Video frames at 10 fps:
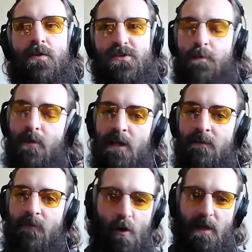There's a
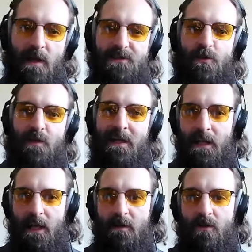plugin for OBS you can
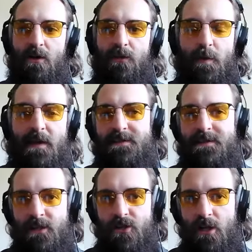get called OBS
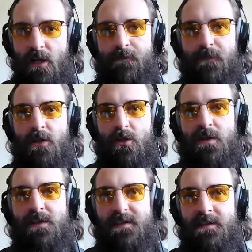Ninja, and you
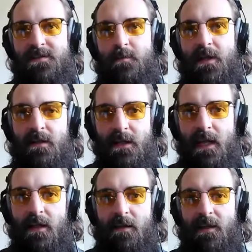can send somebody a
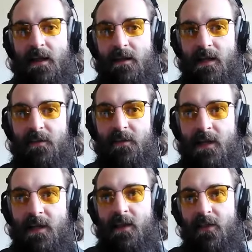link, and they click on the
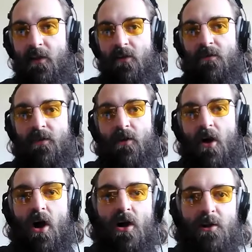link, and their
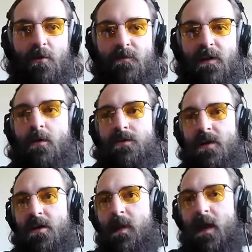audio and video is
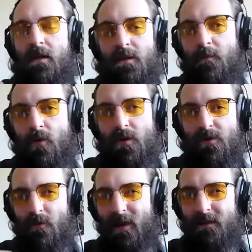automatically imported
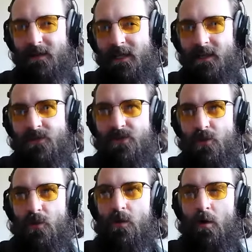directly
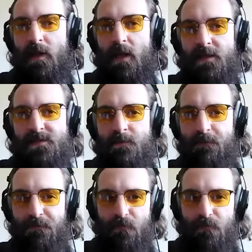into OBS.